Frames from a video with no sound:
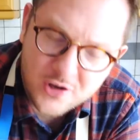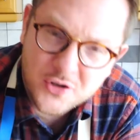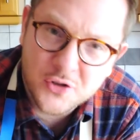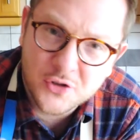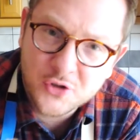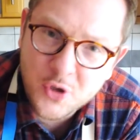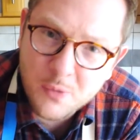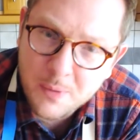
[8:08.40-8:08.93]
So
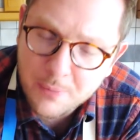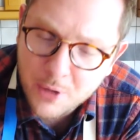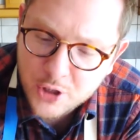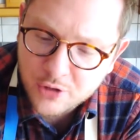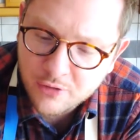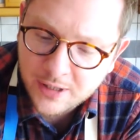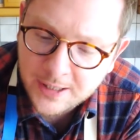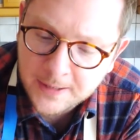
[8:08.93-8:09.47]
it's super
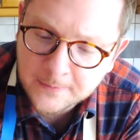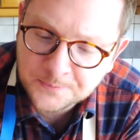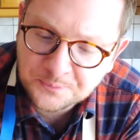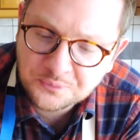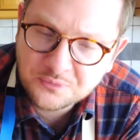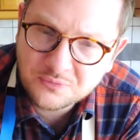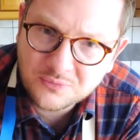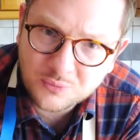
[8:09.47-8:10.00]
buttery,
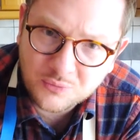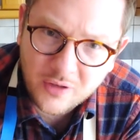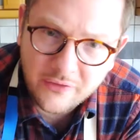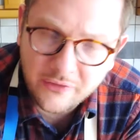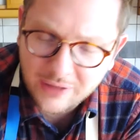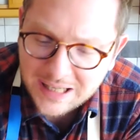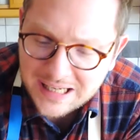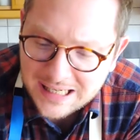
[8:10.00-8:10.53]

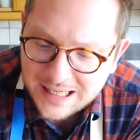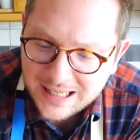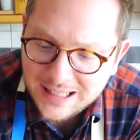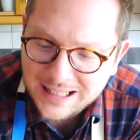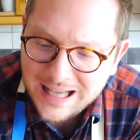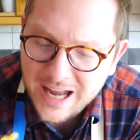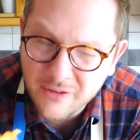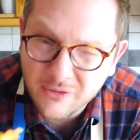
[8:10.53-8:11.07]
flaky,
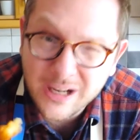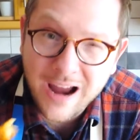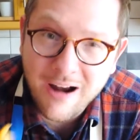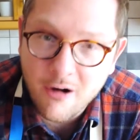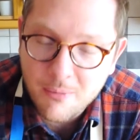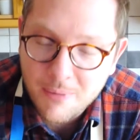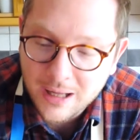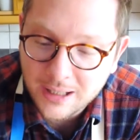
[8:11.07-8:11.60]
kind of
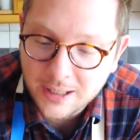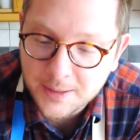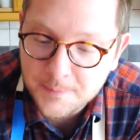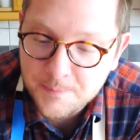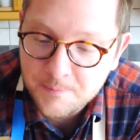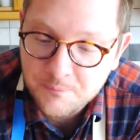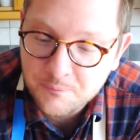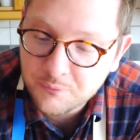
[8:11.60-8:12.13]
caramelly.
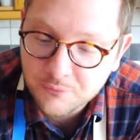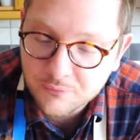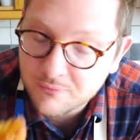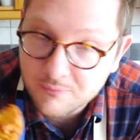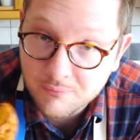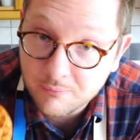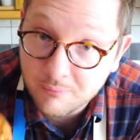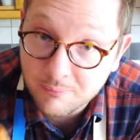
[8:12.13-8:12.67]

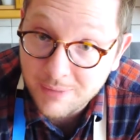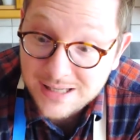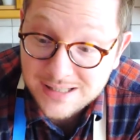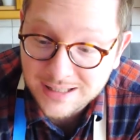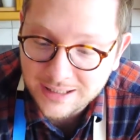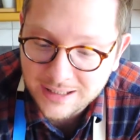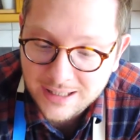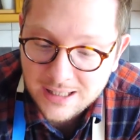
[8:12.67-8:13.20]

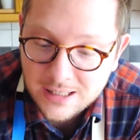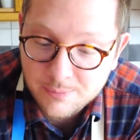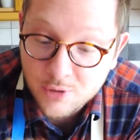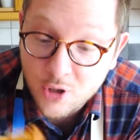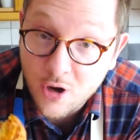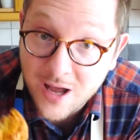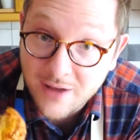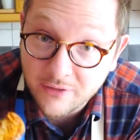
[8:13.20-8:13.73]
Basically, it's
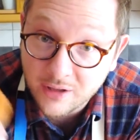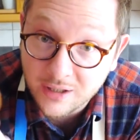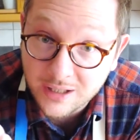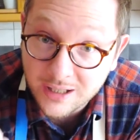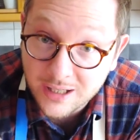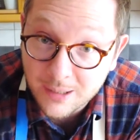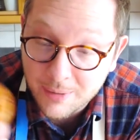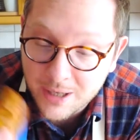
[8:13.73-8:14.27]
pure heaven
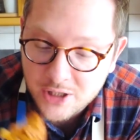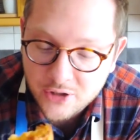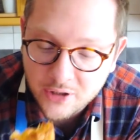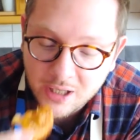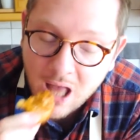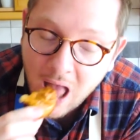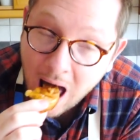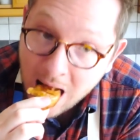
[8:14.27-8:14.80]
in a pastry.